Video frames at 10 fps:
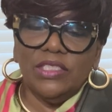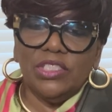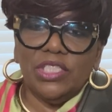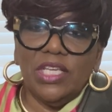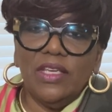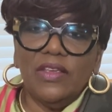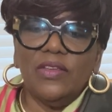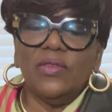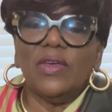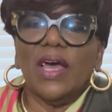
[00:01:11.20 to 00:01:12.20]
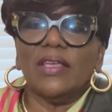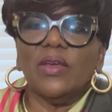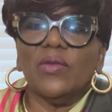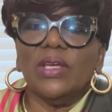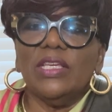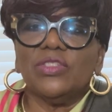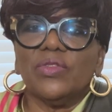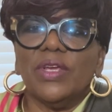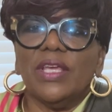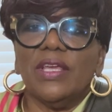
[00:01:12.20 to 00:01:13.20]
G, you've got your E
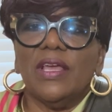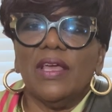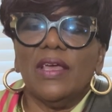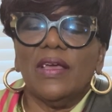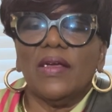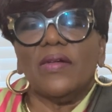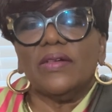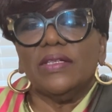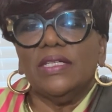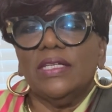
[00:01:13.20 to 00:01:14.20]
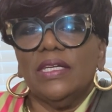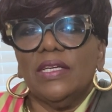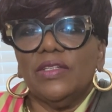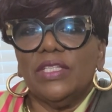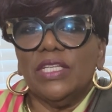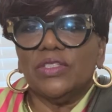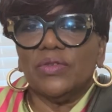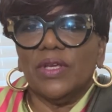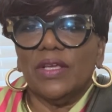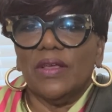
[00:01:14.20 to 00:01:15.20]
string, your D
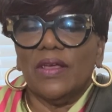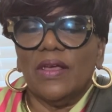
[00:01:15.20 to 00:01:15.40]
string.